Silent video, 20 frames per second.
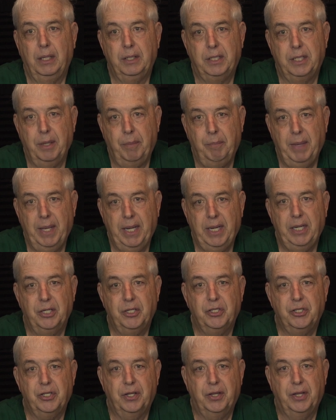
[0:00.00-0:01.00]

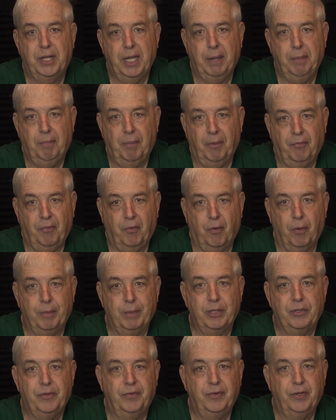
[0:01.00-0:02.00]
diminish the
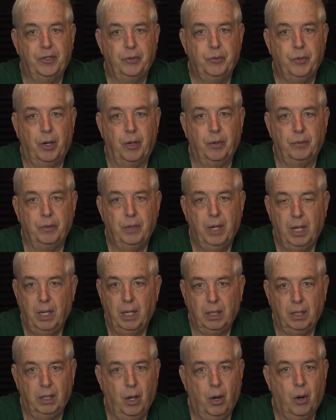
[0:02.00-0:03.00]
performance of your drone.
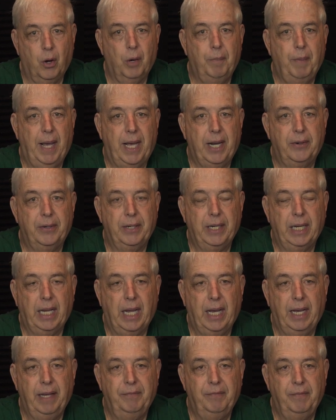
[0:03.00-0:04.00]
Lower battery
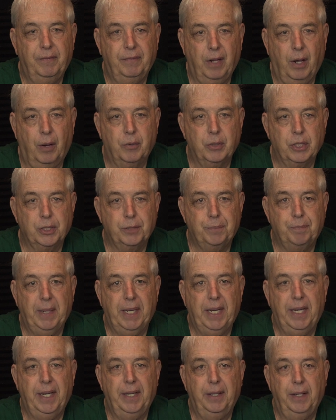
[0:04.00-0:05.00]
life, lower
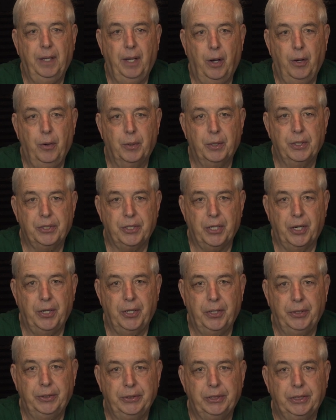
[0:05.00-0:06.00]
speed, lower
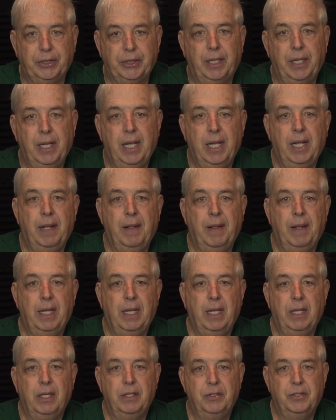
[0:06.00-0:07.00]
turns.
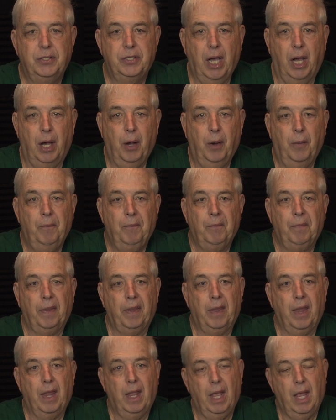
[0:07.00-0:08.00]
So
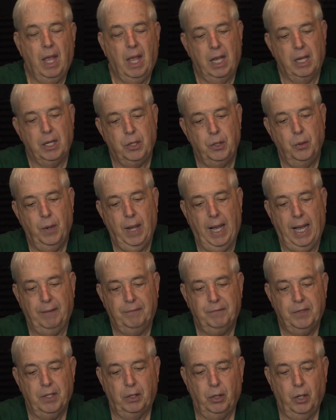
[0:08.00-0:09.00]
you
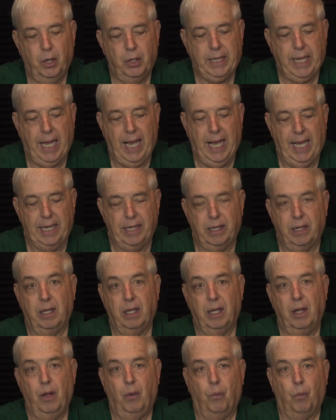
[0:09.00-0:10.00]
have to look at
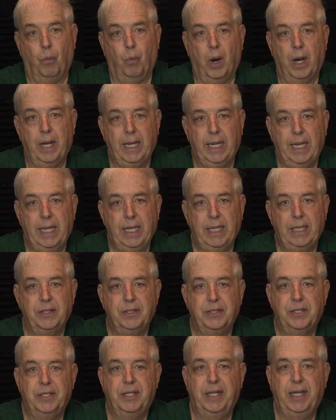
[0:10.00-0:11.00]
what
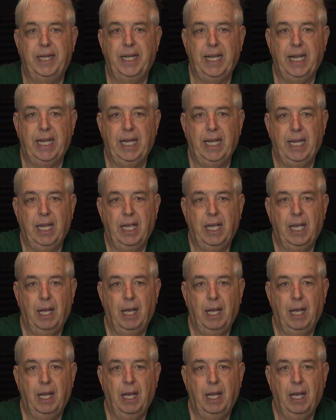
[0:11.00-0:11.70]
is the